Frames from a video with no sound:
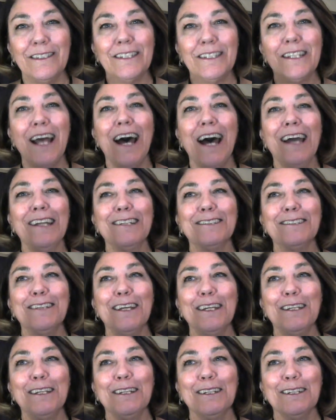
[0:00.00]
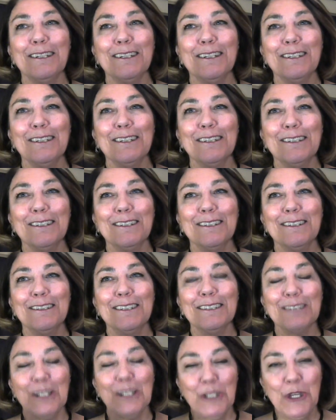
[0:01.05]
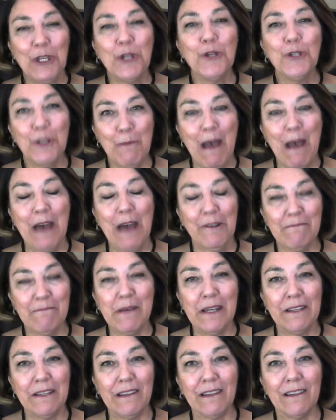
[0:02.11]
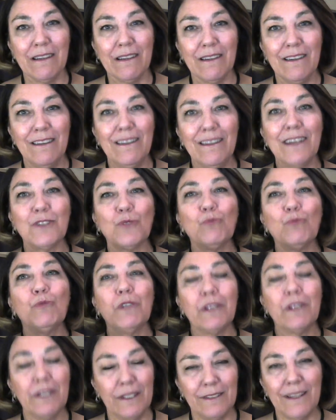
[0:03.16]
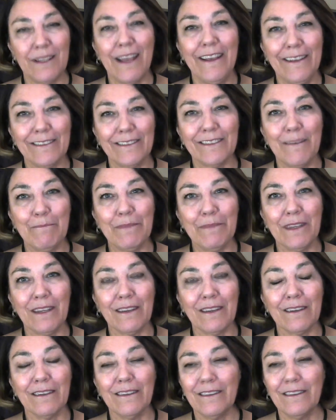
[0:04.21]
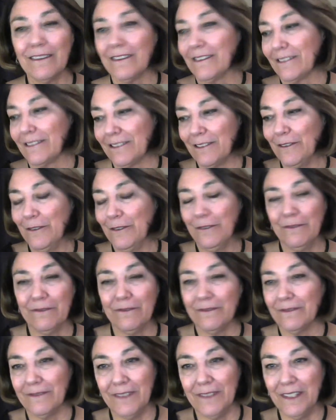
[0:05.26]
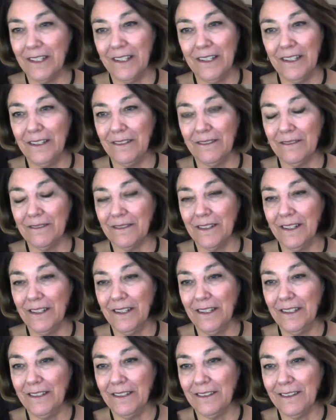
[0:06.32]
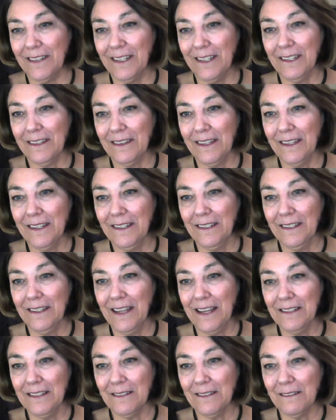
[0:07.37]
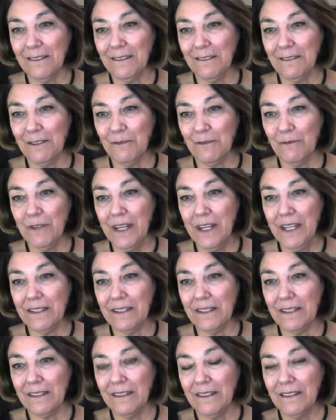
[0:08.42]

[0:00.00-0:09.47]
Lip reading: that's a huge amount of money. That's really saying something. So I think that it has a great